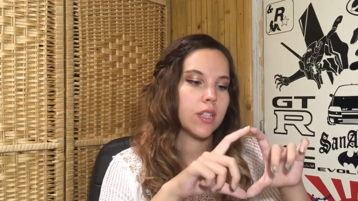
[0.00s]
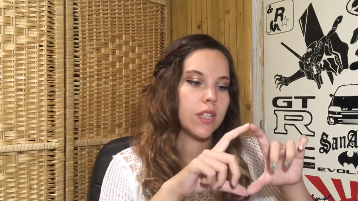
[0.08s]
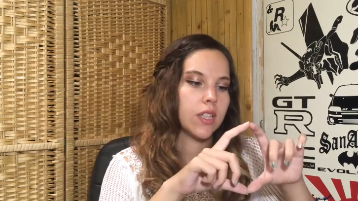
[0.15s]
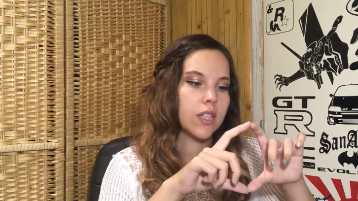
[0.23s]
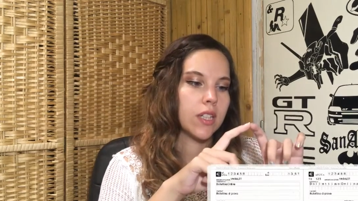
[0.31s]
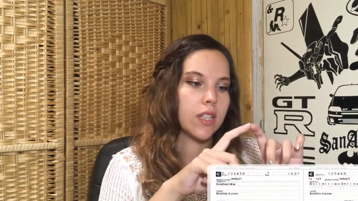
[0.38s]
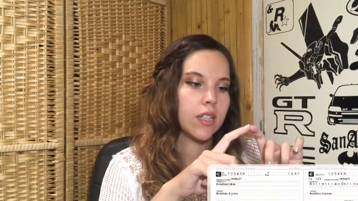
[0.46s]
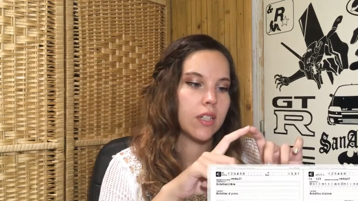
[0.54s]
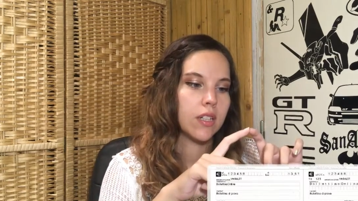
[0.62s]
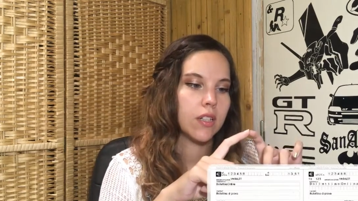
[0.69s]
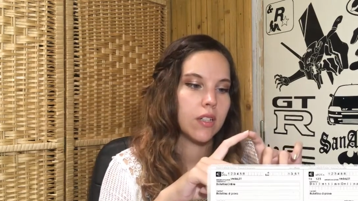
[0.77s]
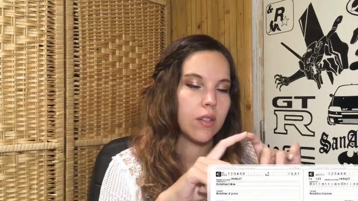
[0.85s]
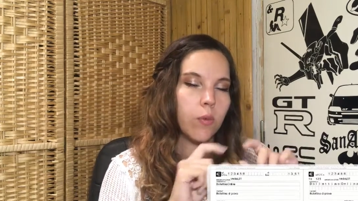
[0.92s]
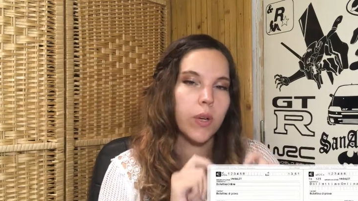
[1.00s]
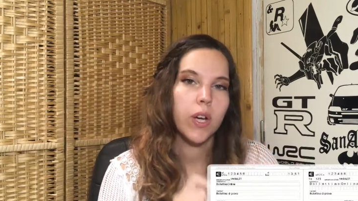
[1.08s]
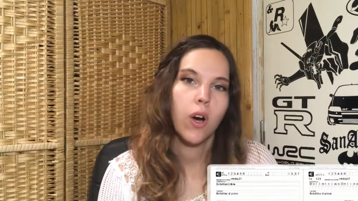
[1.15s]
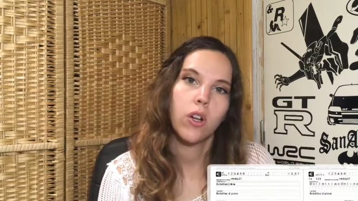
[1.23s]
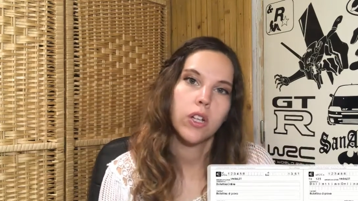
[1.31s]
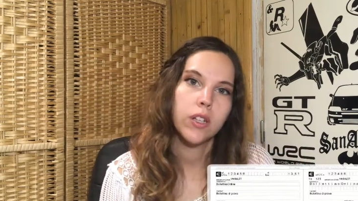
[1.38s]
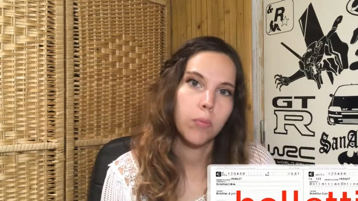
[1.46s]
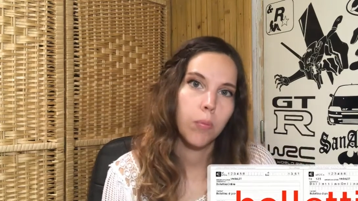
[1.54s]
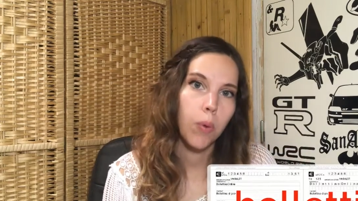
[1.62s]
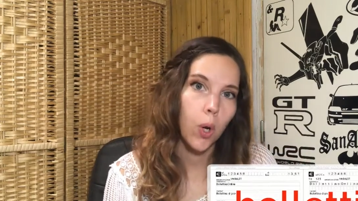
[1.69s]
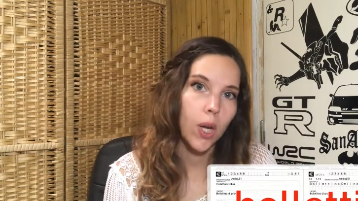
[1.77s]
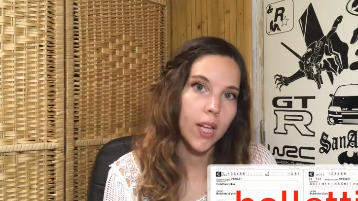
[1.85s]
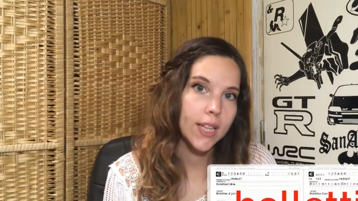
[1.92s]
in, we call it
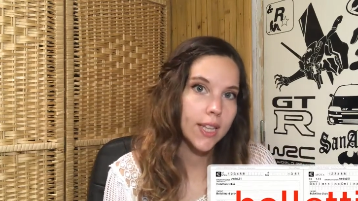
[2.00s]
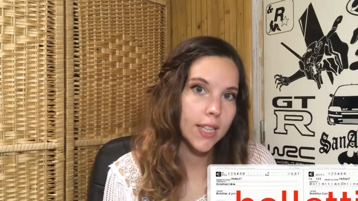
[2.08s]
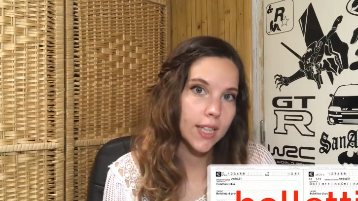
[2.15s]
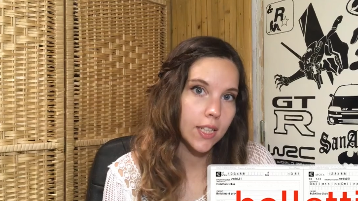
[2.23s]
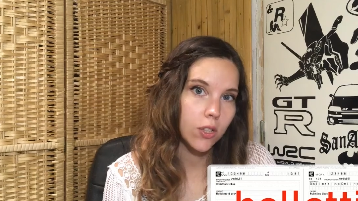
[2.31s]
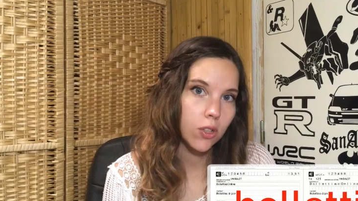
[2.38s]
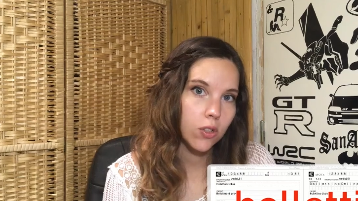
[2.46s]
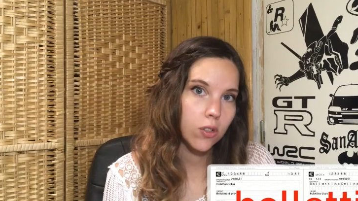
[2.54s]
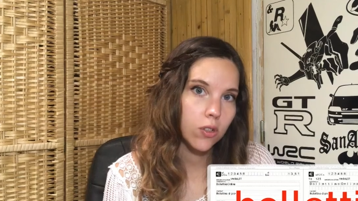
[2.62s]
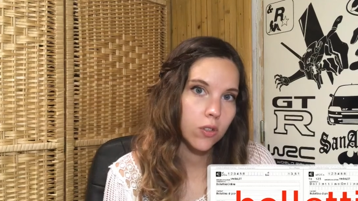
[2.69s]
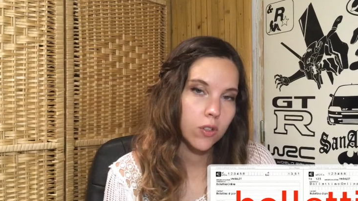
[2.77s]
bollettino.